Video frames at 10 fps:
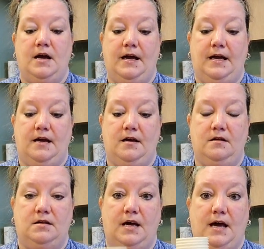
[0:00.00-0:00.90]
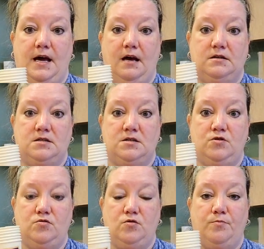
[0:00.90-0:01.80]
And
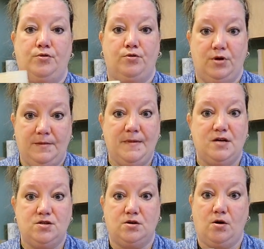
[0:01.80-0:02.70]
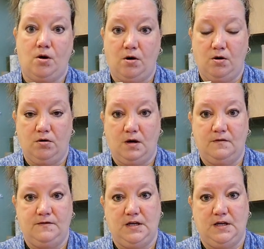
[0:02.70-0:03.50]
to pre-measure all of the